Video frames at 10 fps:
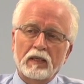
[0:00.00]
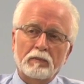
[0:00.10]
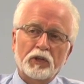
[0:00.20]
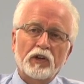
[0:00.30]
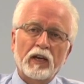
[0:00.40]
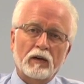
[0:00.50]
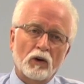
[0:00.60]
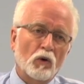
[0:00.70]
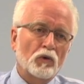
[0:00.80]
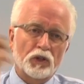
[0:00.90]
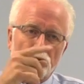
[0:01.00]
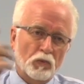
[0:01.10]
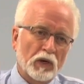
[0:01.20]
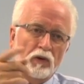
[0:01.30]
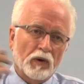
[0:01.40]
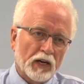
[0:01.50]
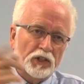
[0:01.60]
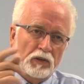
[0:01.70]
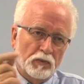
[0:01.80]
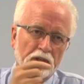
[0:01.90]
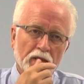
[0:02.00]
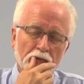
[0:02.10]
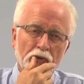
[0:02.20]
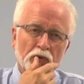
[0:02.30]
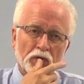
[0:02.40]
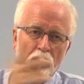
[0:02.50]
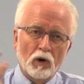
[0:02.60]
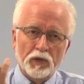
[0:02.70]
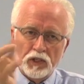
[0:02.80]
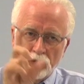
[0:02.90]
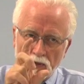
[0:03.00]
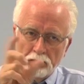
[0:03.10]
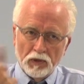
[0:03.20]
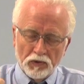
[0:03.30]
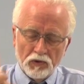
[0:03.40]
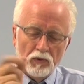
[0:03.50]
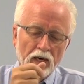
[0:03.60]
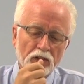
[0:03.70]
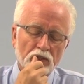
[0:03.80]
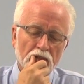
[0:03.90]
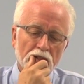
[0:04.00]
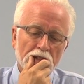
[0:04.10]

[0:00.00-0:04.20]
I mean, you can't go just one direction with them. You, are always going both directions.